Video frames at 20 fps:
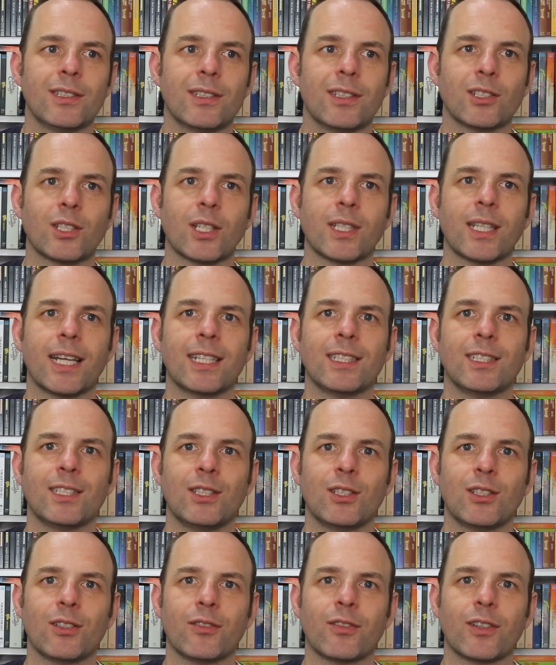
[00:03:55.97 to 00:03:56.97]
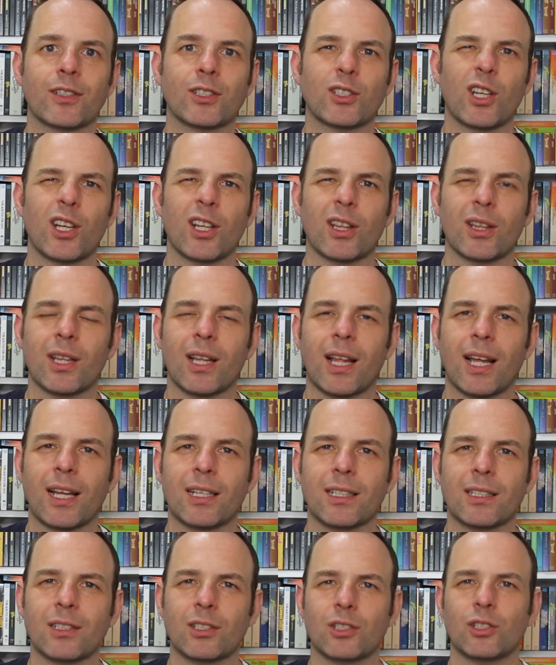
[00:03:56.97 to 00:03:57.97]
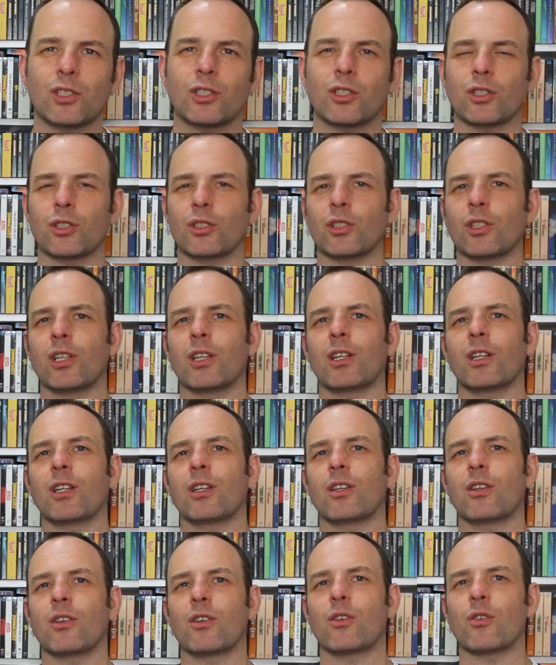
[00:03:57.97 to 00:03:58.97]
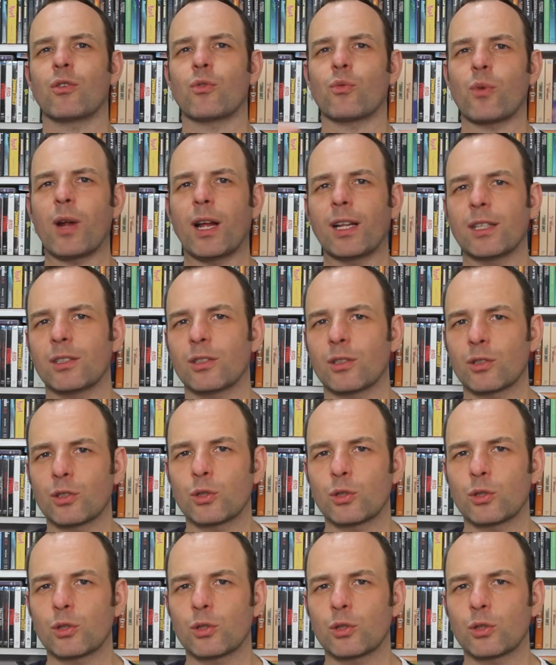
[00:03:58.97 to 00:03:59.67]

There's an idea of a sort of larger, grander